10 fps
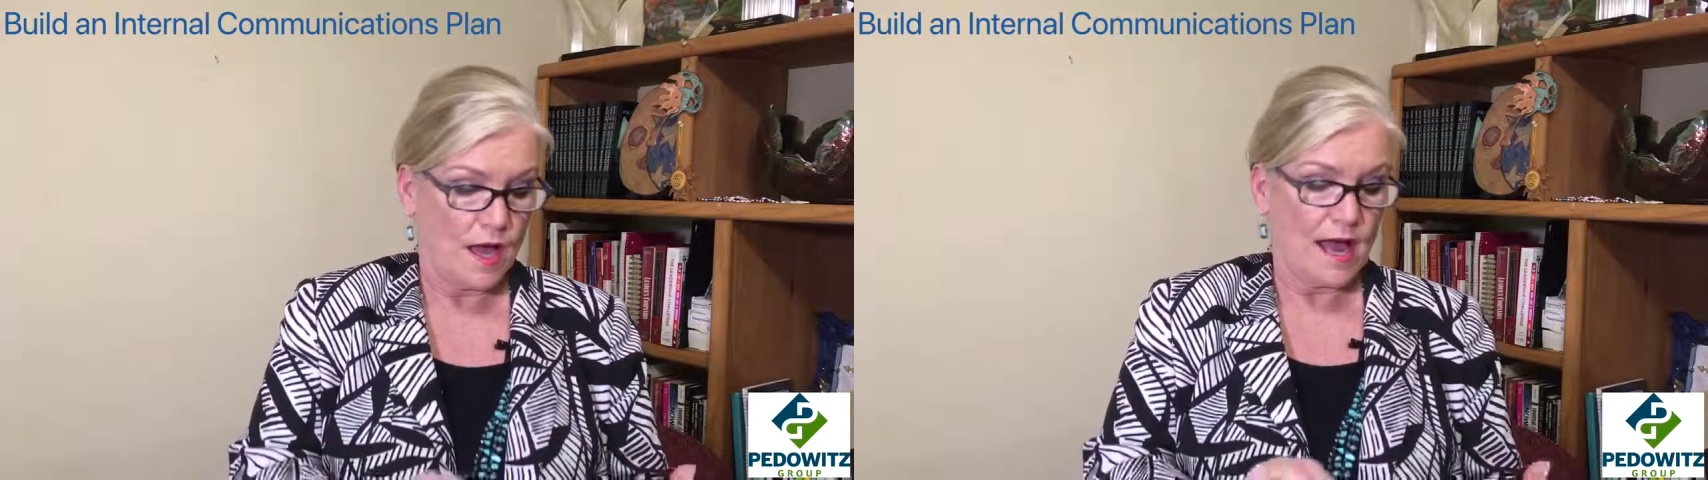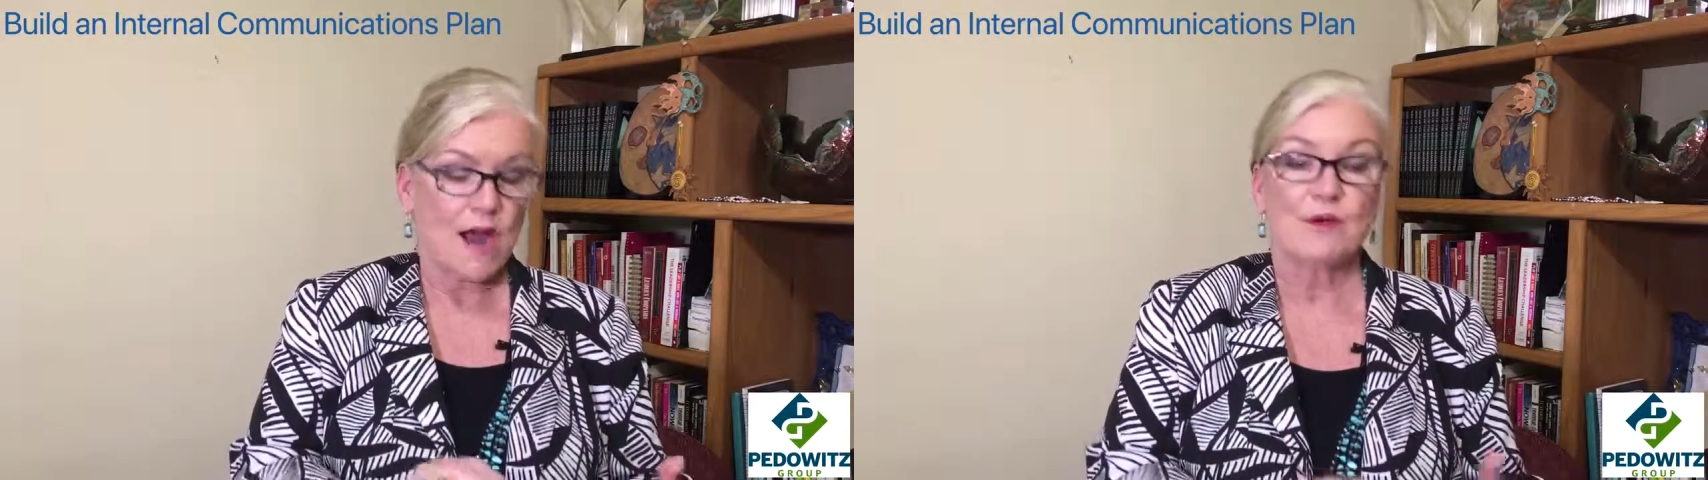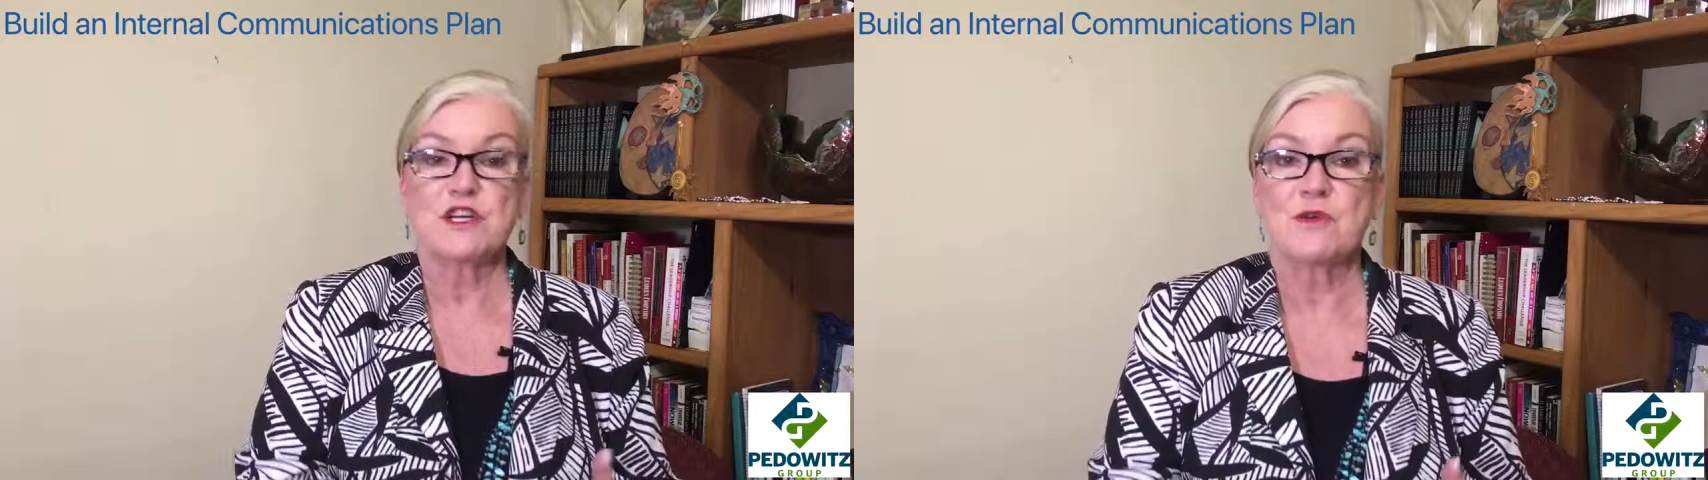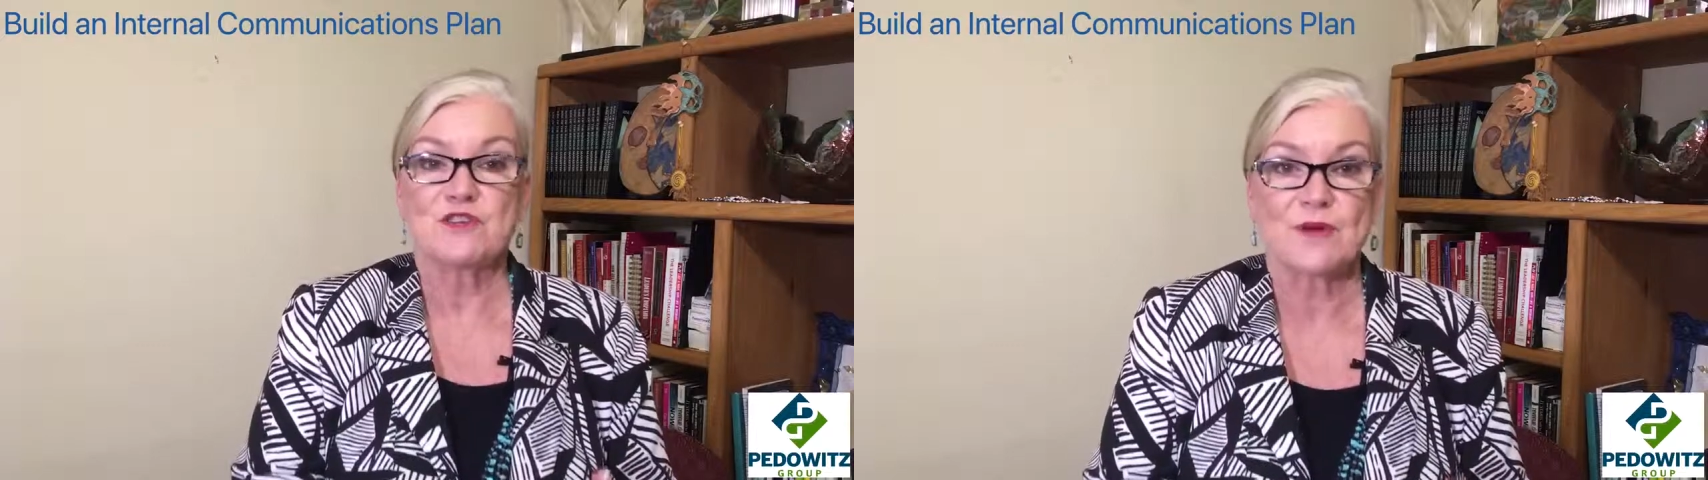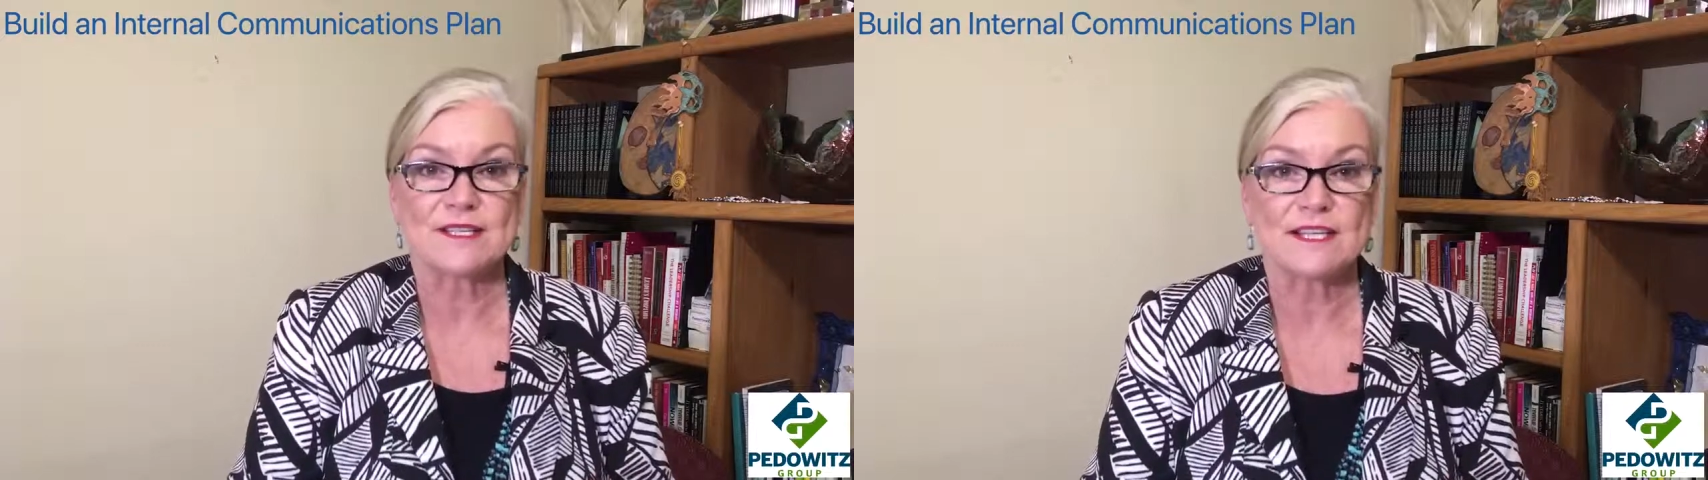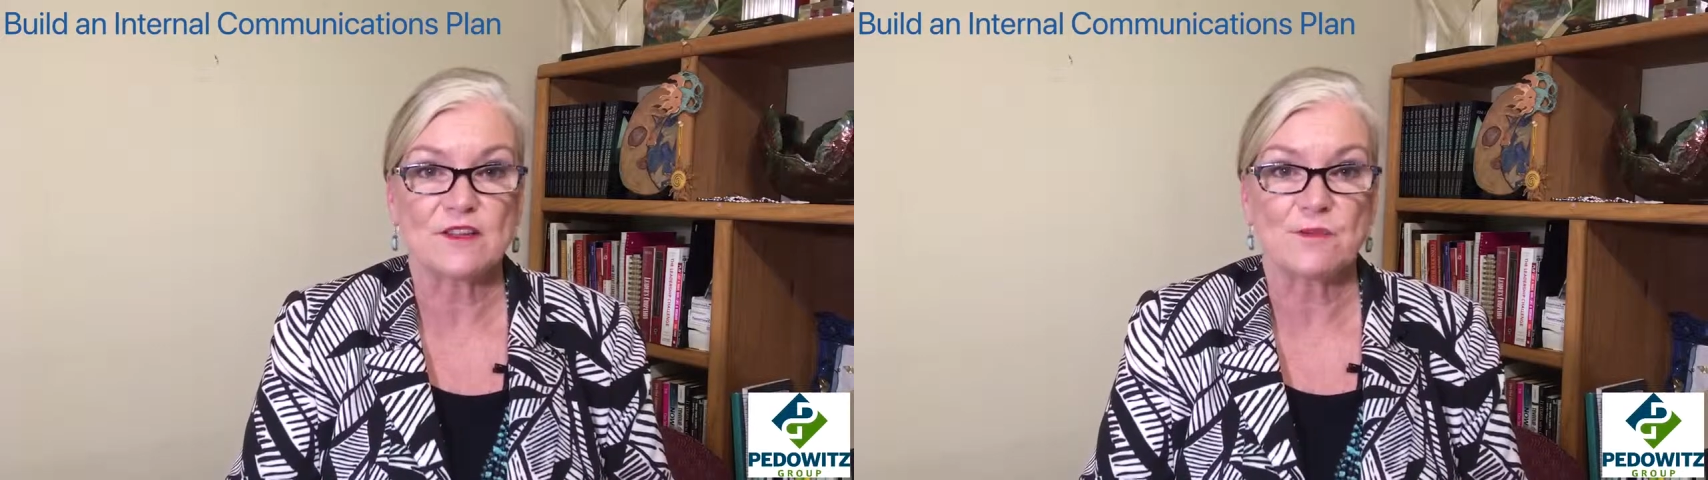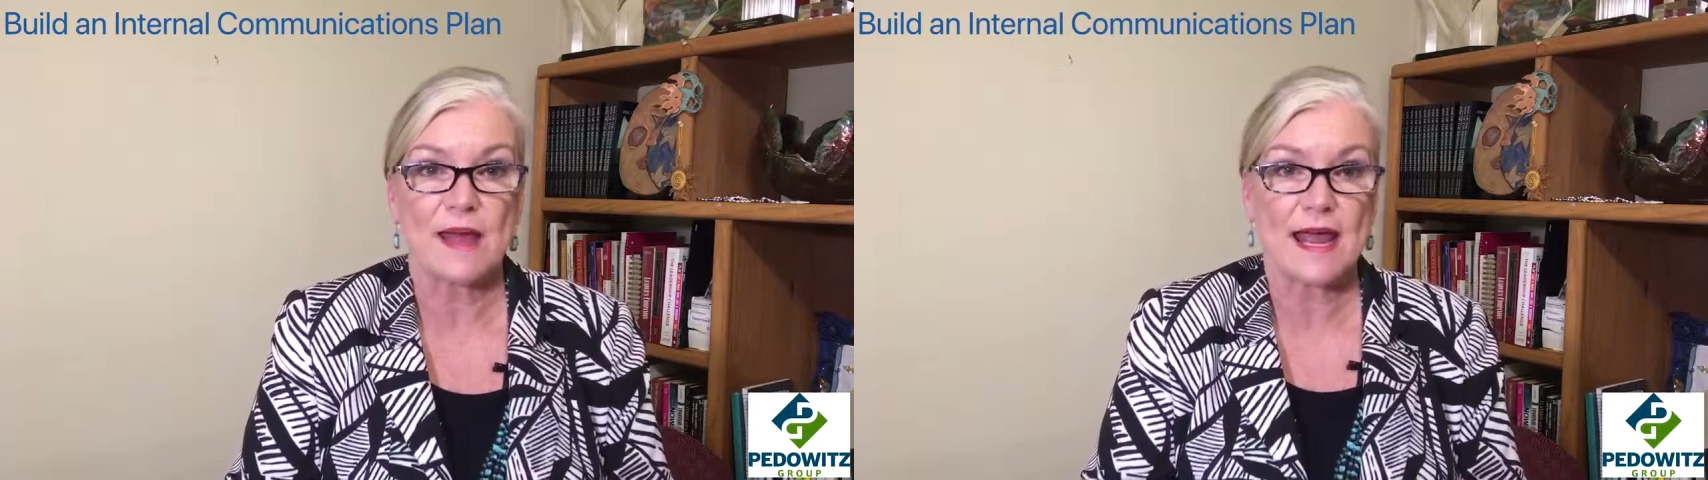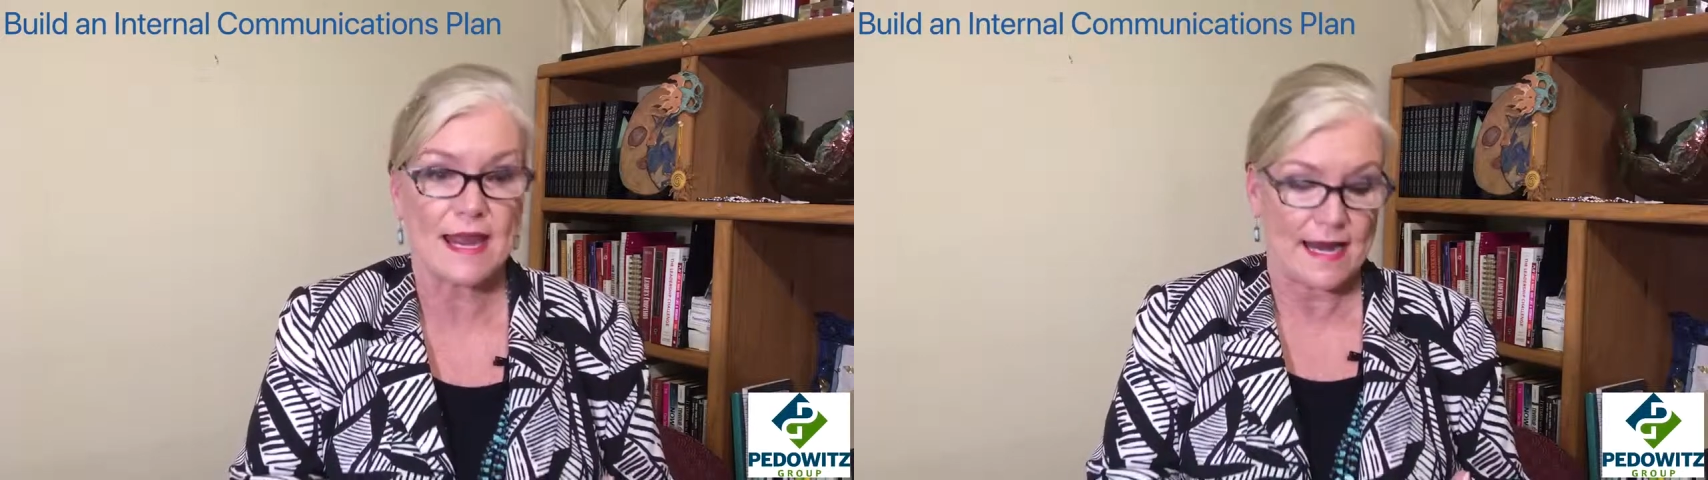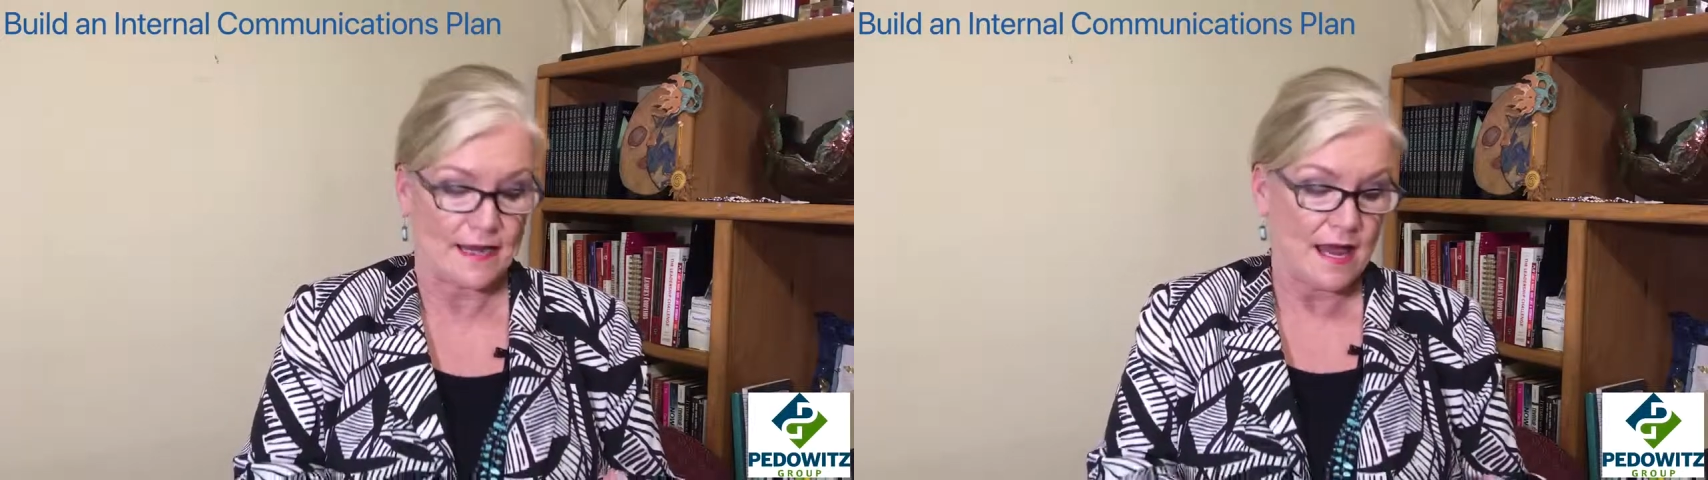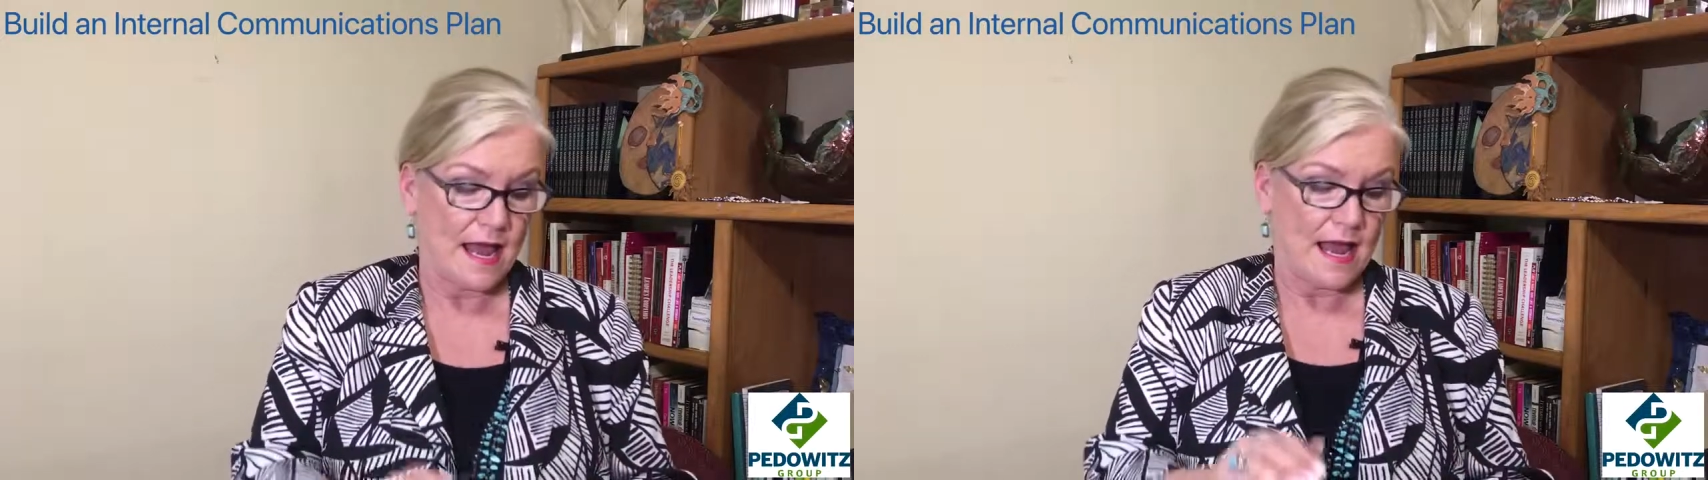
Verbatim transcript: How are you addressing their pain?